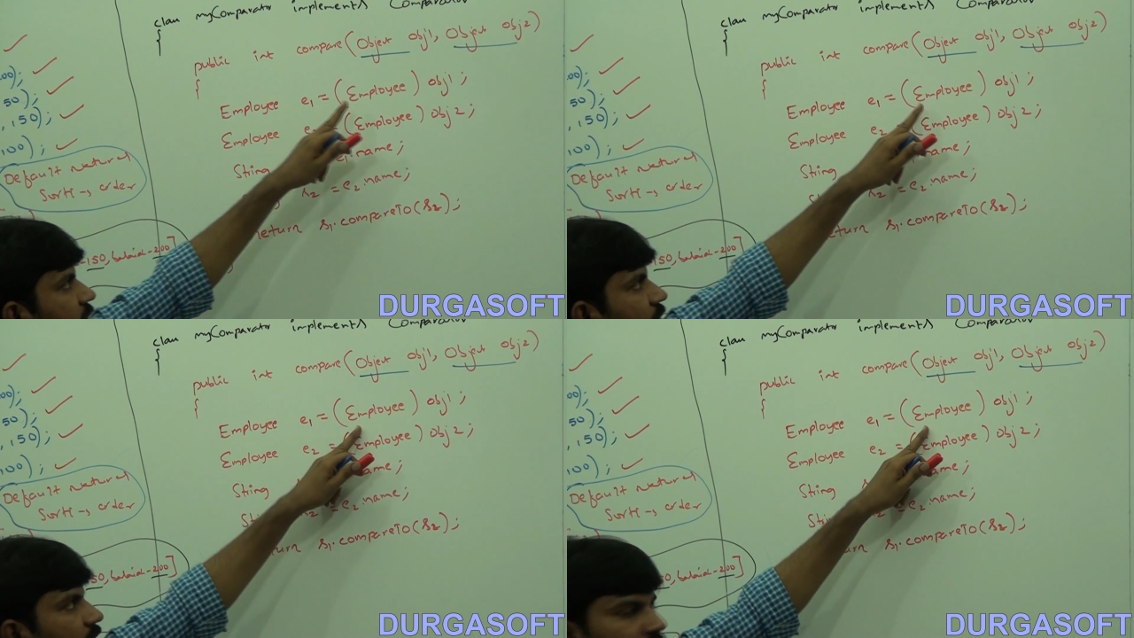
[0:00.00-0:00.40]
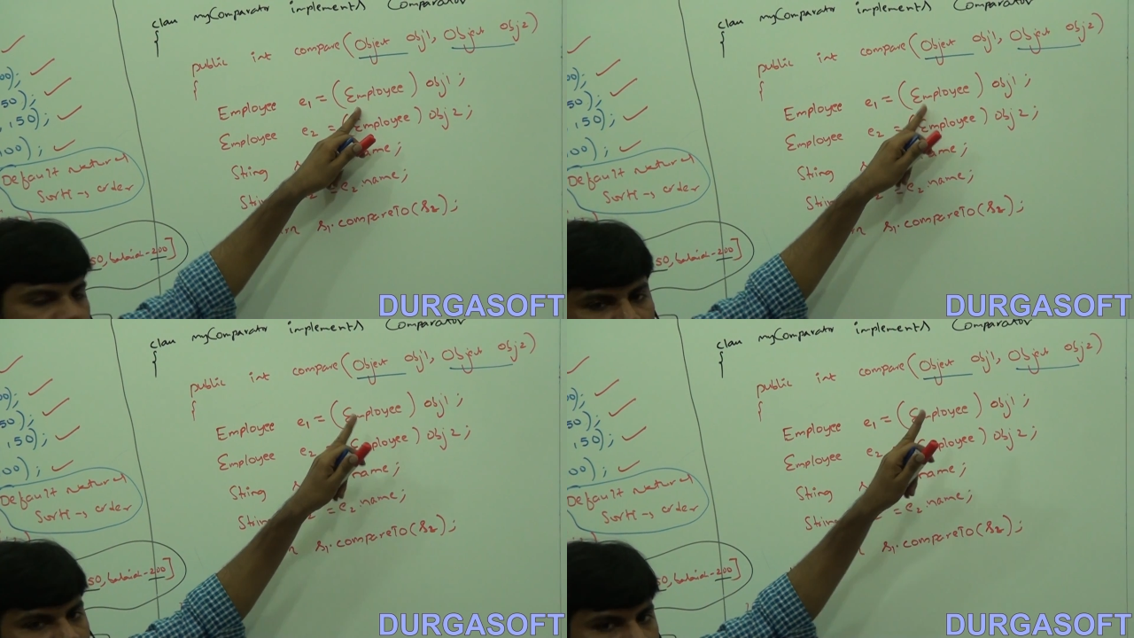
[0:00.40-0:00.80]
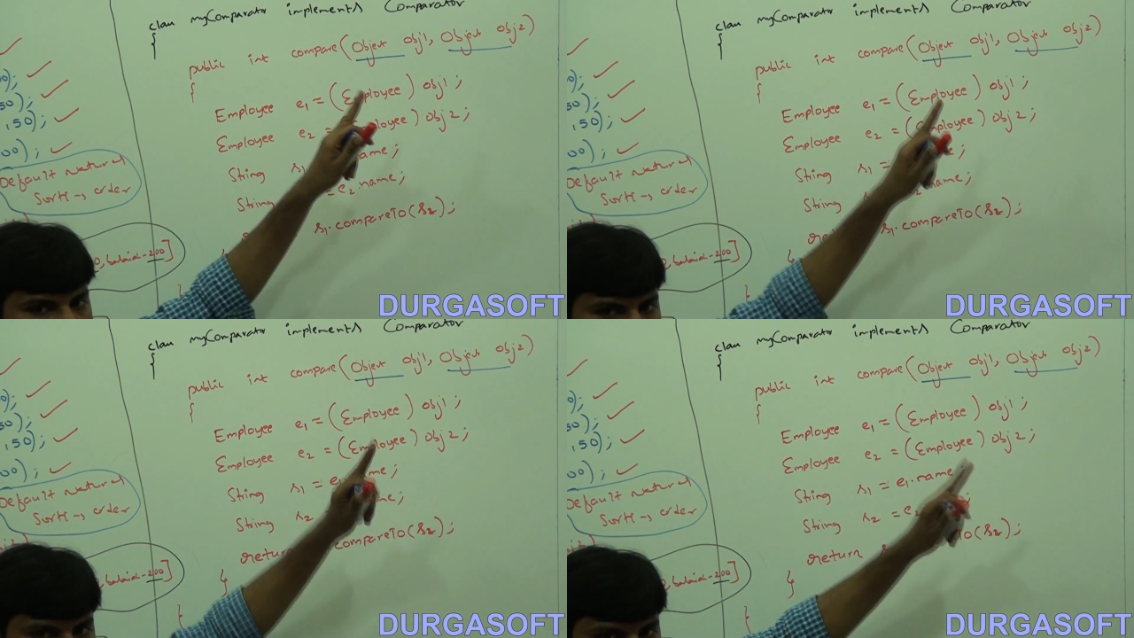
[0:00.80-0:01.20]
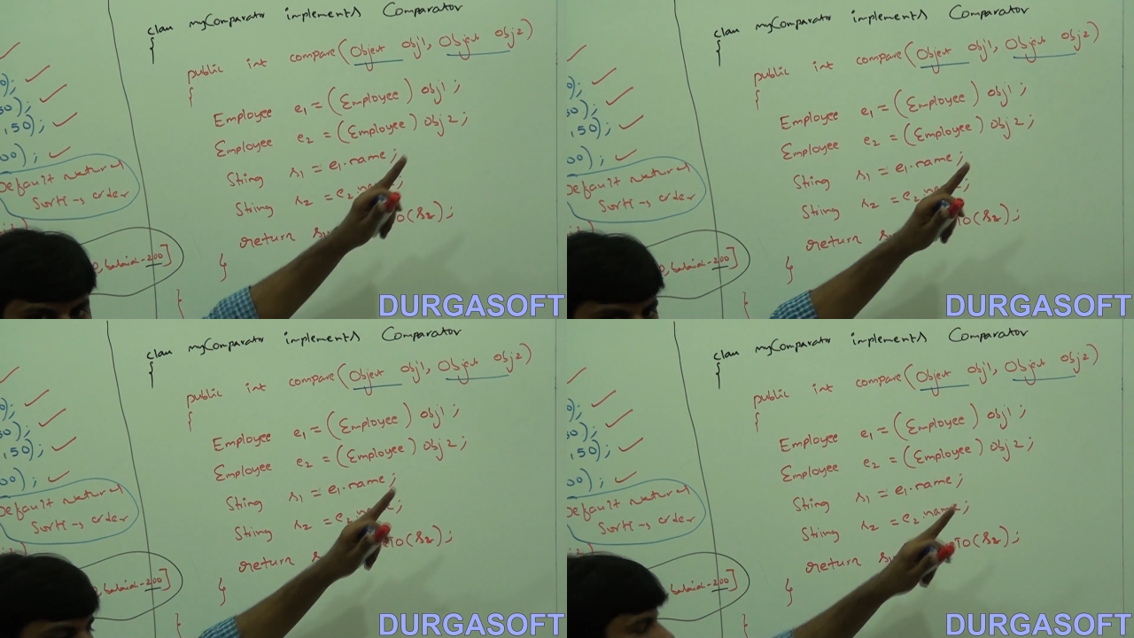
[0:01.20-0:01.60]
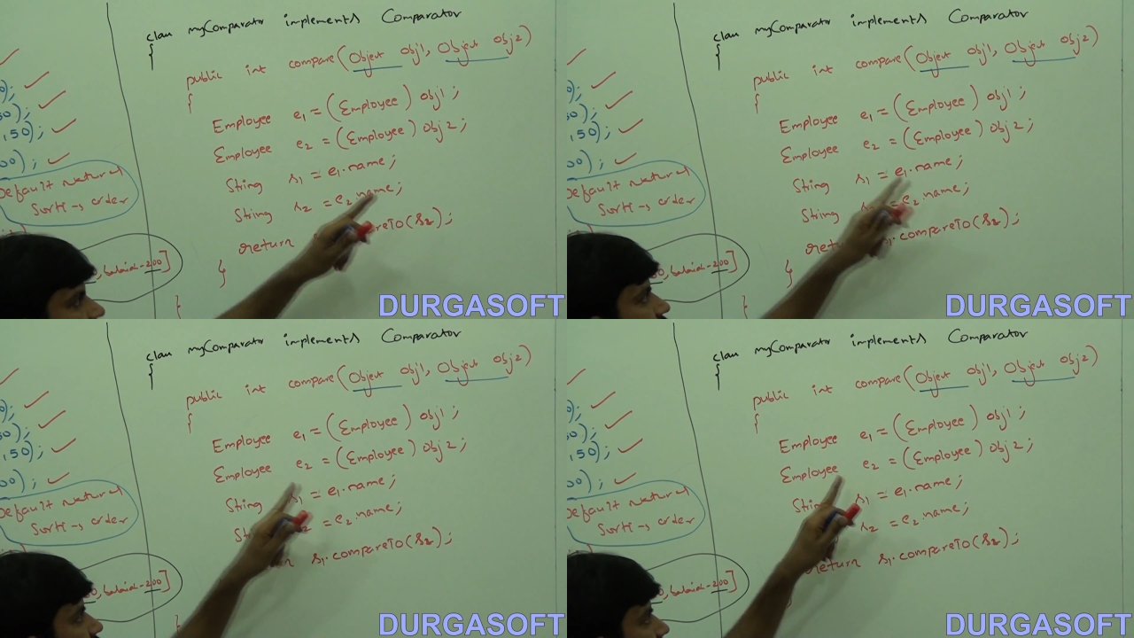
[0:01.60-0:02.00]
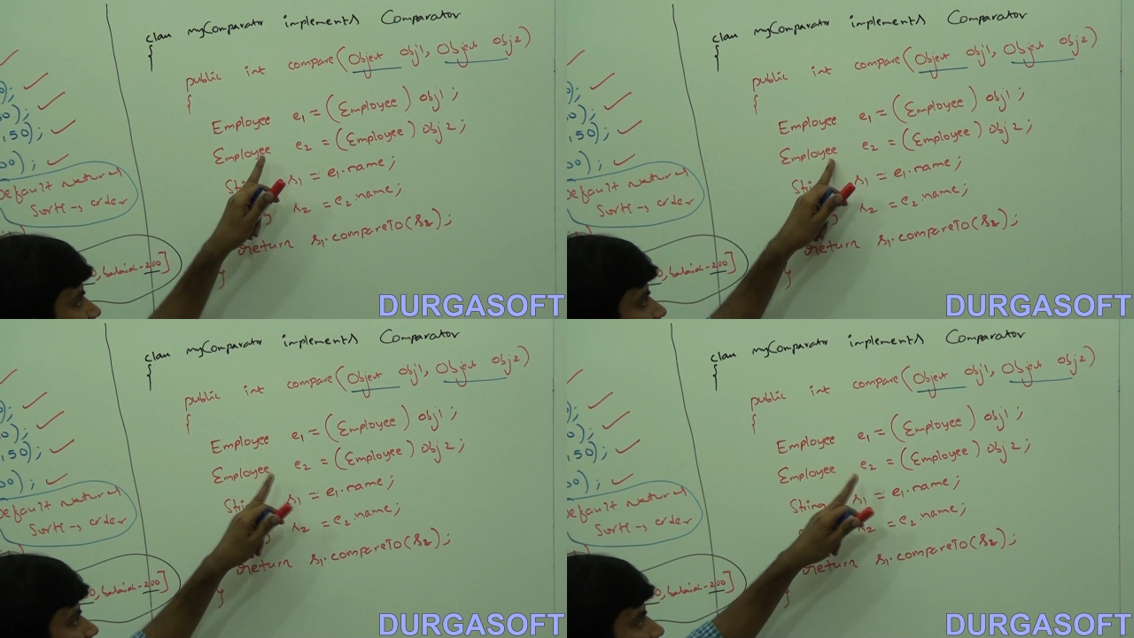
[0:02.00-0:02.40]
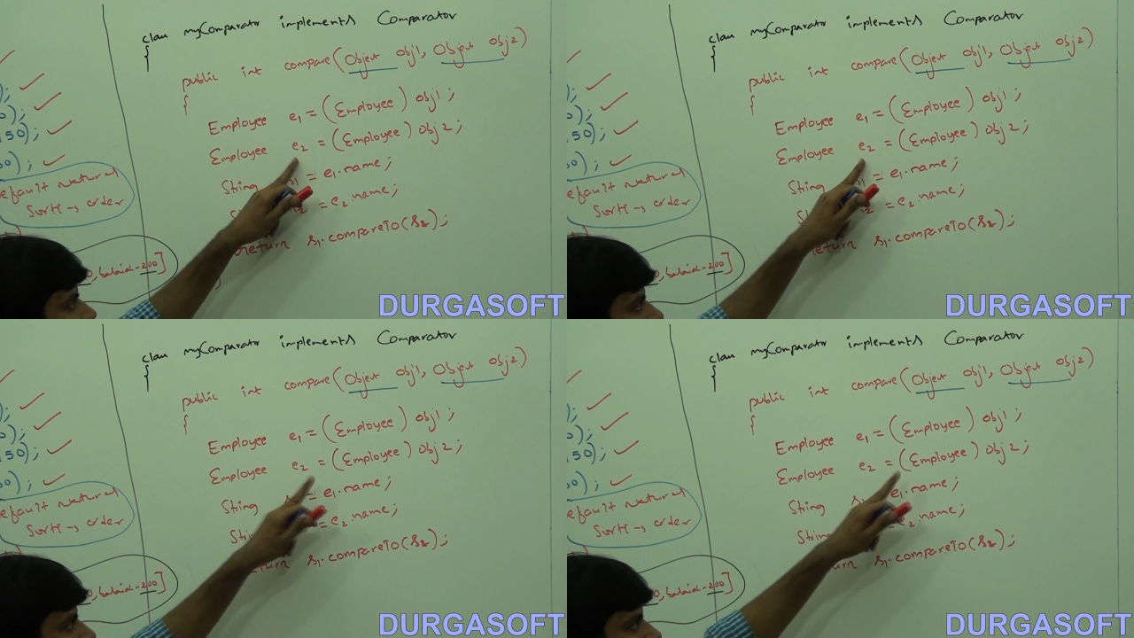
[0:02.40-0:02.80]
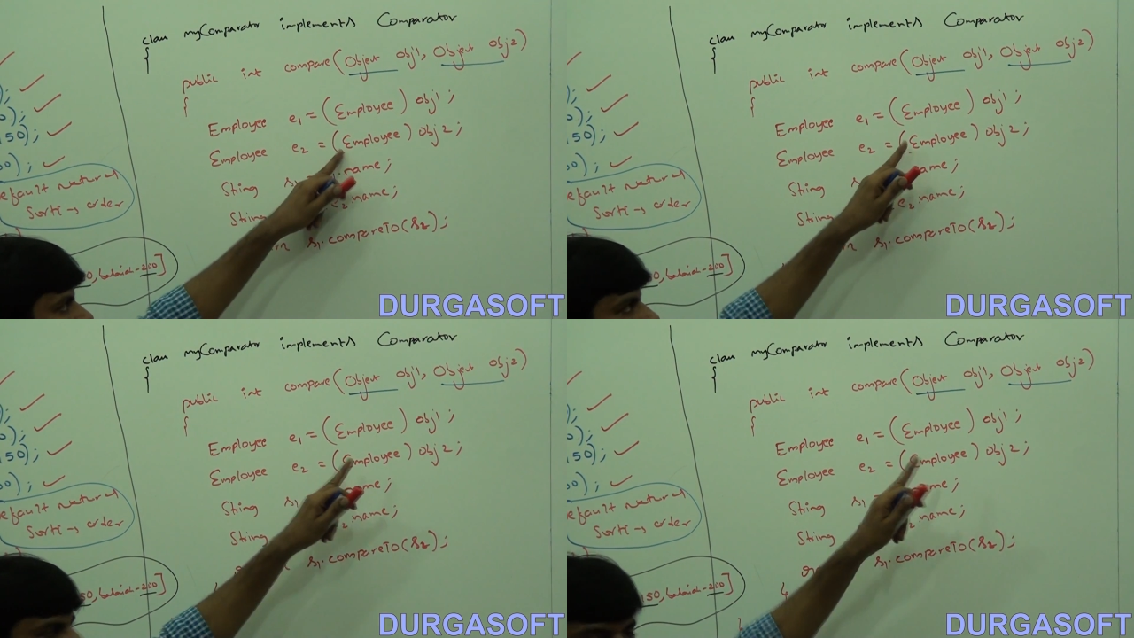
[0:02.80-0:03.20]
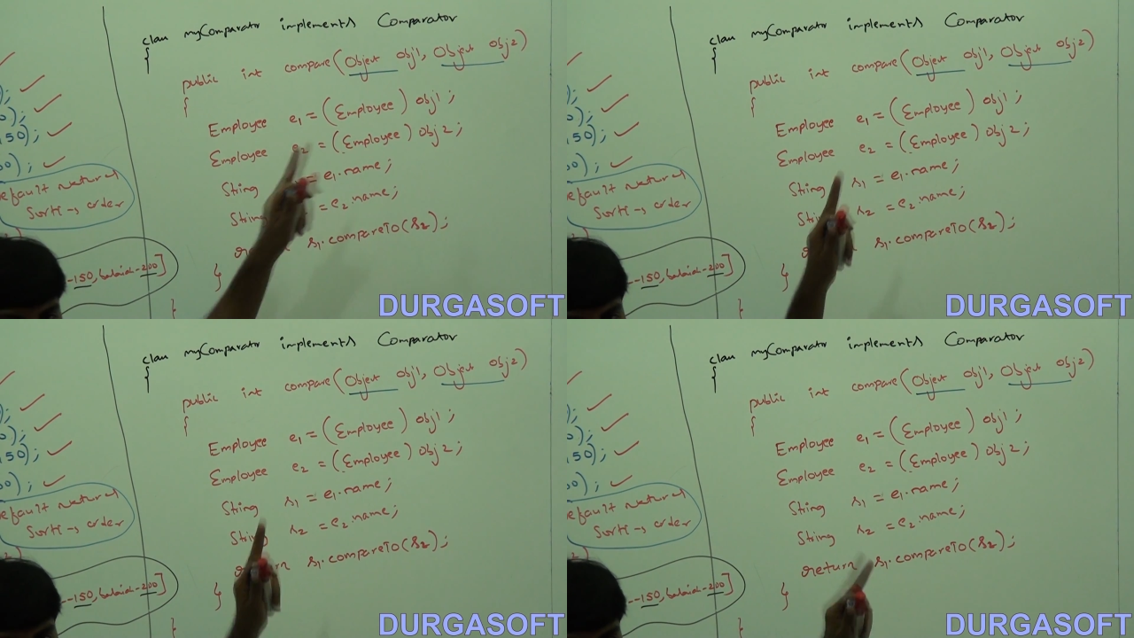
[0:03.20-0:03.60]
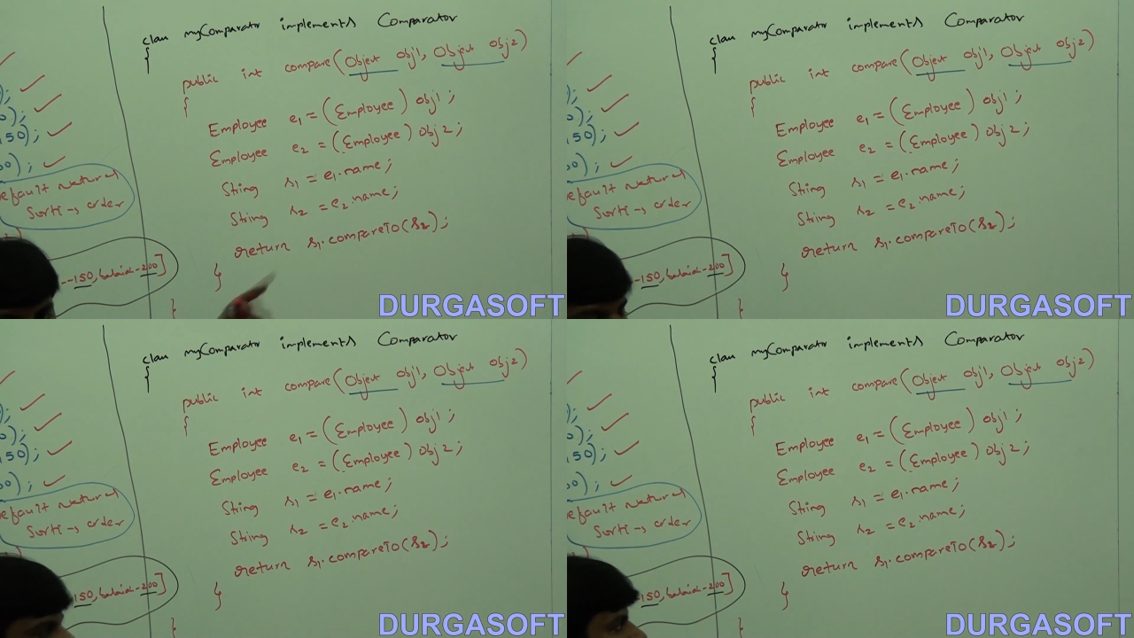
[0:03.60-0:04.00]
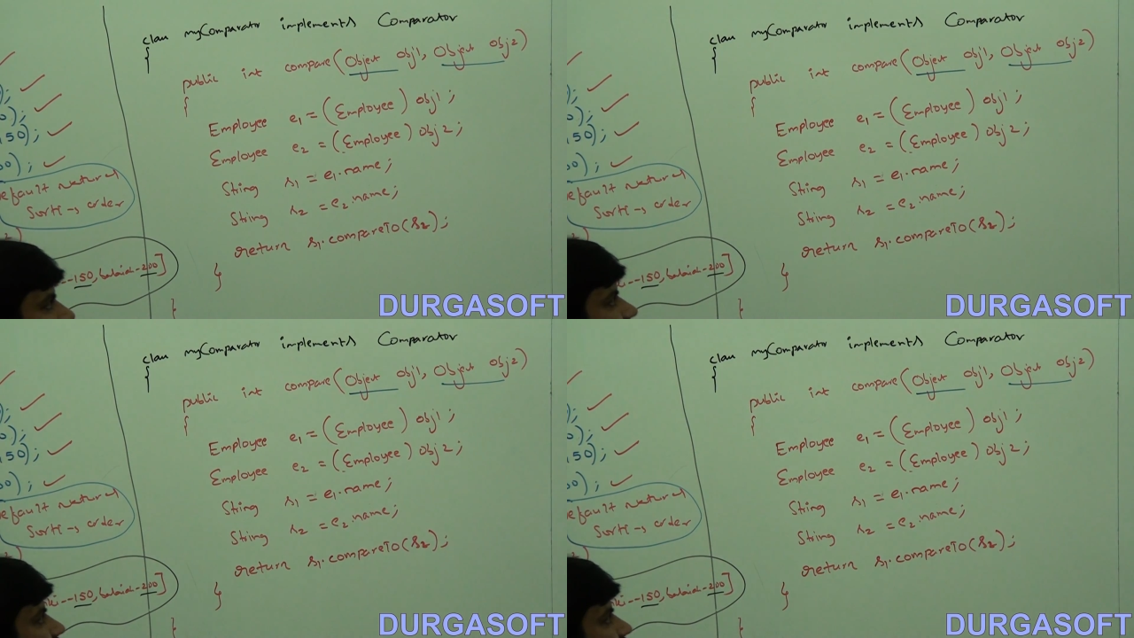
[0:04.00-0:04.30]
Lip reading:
Nobody's mouth can be seen.